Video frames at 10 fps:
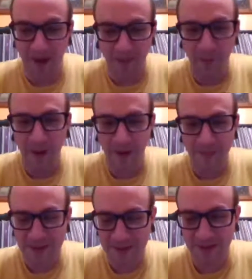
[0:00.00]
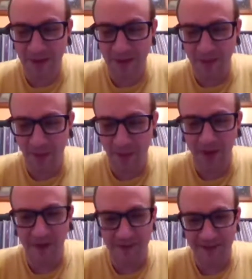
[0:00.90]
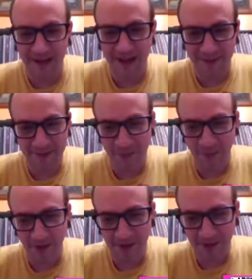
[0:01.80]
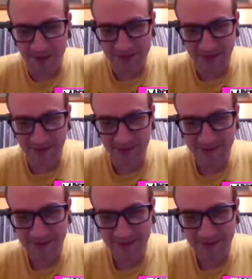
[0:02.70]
how much do you know about koalas? Can I ask you koala questions?